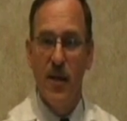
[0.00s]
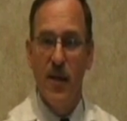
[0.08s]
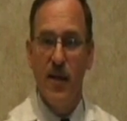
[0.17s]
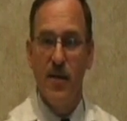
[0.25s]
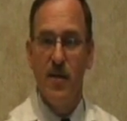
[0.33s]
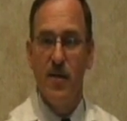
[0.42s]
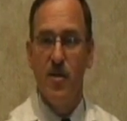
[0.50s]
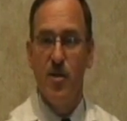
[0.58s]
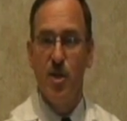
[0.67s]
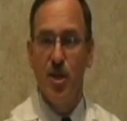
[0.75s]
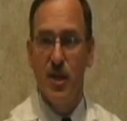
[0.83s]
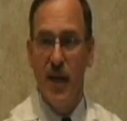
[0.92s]
And the
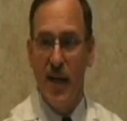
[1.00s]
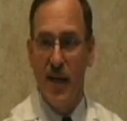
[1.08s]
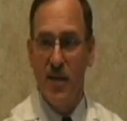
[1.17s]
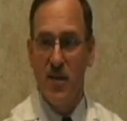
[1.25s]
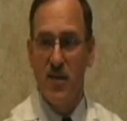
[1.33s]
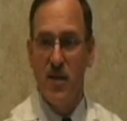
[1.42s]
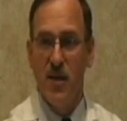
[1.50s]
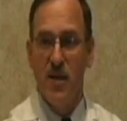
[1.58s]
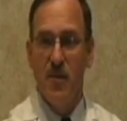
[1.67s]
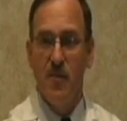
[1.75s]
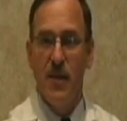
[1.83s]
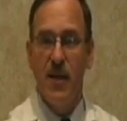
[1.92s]
genetics,
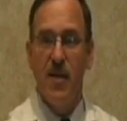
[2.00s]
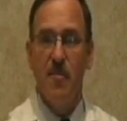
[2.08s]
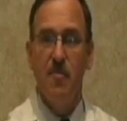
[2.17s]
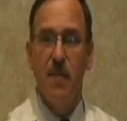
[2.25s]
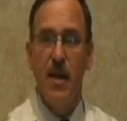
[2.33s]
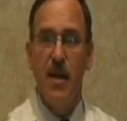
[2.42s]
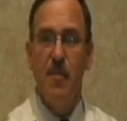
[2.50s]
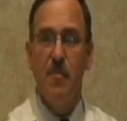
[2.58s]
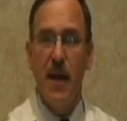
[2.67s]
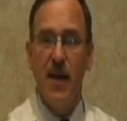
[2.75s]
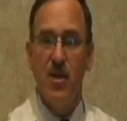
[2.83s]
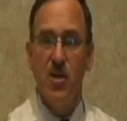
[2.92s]
meaning that many
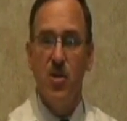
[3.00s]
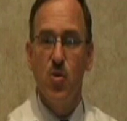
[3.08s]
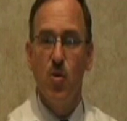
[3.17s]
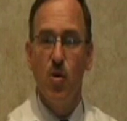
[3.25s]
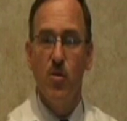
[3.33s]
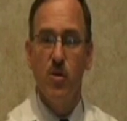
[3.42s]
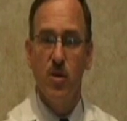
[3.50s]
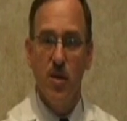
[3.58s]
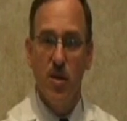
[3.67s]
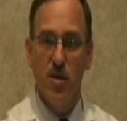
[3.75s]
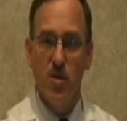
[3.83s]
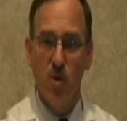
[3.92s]
patients who are
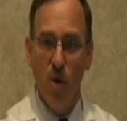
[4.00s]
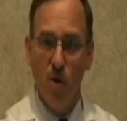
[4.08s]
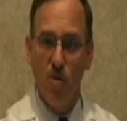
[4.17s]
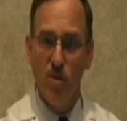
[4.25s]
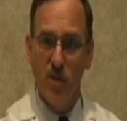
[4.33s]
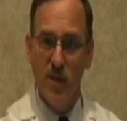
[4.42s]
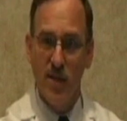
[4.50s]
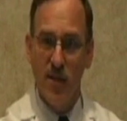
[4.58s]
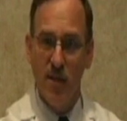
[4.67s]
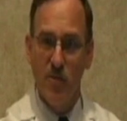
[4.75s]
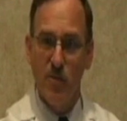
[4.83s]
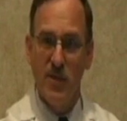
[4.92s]
darker skin
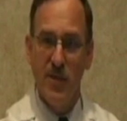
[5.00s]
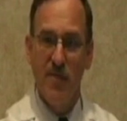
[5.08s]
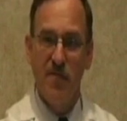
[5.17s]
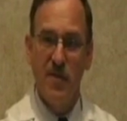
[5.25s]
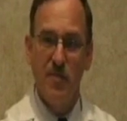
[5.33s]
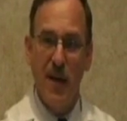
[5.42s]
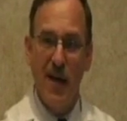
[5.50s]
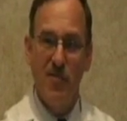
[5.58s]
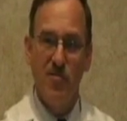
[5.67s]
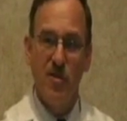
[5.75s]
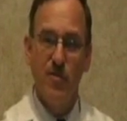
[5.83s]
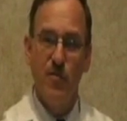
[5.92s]
types, we say
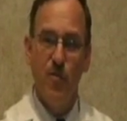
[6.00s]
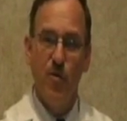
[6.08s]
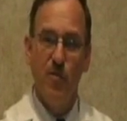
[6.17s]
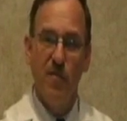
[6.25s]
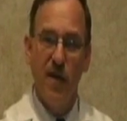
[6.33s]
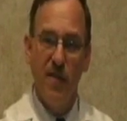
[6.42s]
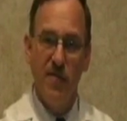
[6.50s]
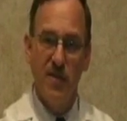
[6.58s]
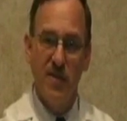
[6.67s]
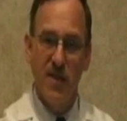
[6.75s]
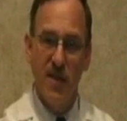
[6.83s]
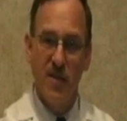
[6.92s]
Fitzpatrick's 4, 5, and
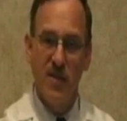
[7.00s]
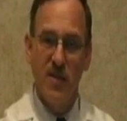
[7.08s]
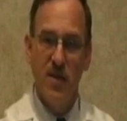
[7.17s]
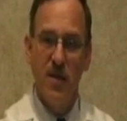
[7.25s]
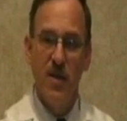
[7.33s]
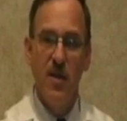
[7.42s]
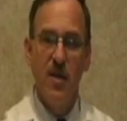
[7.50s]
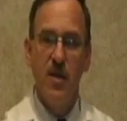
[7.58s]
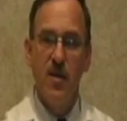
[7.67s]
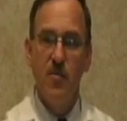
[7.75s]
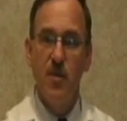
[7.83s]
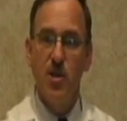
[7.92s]
6,
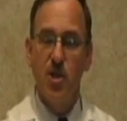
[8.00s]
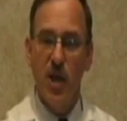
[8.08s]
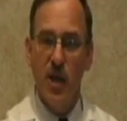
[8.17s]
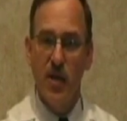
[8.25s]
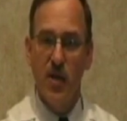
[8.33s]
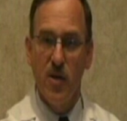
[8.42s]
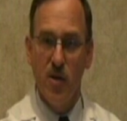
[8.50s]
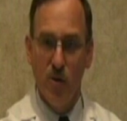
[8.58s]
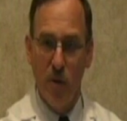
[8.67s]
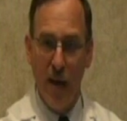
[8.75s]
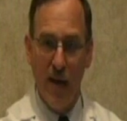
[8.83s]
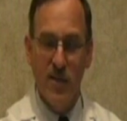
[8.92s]
much like you
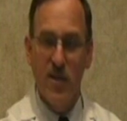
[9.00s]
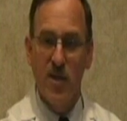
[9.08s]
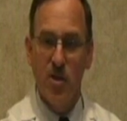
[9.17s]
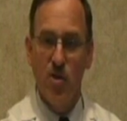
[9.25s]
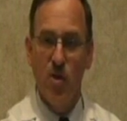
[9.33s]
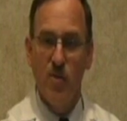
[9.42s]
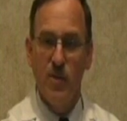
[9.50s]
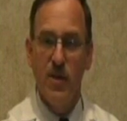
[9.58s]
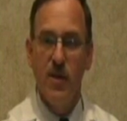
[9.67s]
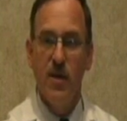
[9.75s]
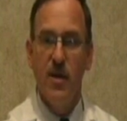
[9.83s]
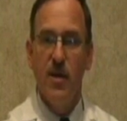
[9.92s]
were asking, Charmin,
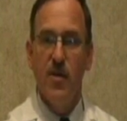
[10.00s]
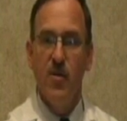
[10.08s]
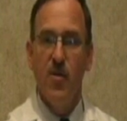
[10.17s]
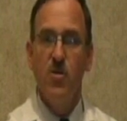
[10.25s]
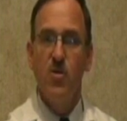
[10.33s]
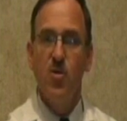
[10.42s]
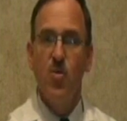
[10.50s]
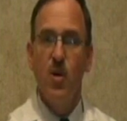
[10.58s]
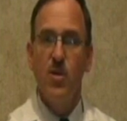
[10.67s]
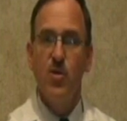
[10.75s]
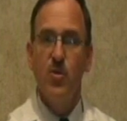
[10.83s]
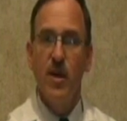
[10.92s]
those are the
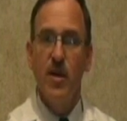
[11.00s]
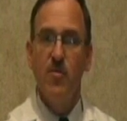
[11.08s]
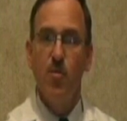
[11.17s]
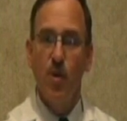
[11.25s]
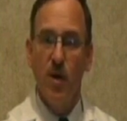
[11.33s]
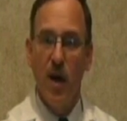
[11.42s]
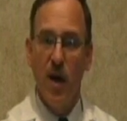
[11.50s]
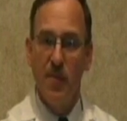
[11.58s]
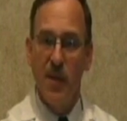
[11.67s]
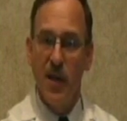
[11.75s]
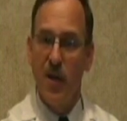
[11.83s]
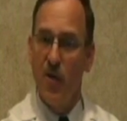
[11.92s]
ones who get it more
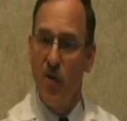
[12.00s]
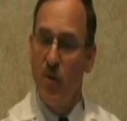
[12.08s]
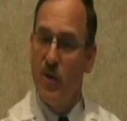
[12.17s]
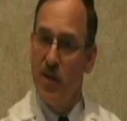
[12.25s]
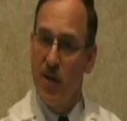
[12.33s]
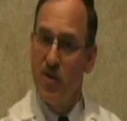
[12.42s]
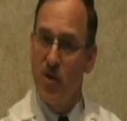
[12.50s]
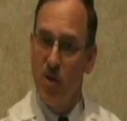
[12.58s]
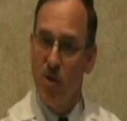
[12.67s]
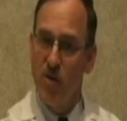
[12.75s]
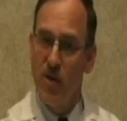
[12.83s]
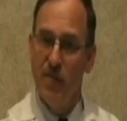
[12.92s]
commonly, although it does
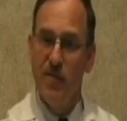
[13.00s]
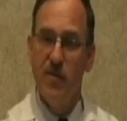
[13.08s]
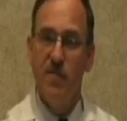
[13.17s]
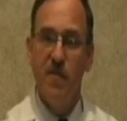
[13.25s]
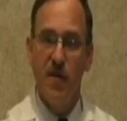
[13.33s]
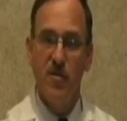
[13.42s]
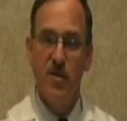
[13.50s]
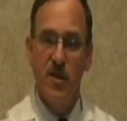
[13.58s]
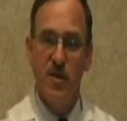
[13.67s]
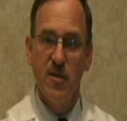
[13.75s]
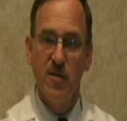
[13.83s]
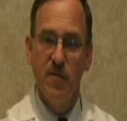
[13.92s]
occur even in
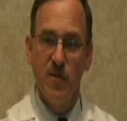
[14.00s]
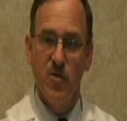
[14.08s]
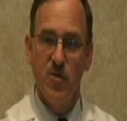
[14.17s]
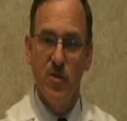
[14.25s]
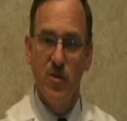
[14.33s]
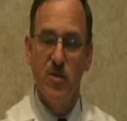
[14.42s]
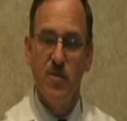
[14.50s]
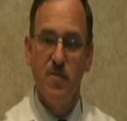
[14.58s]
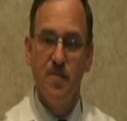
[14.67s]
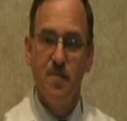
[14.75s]
fair-skinned individuals.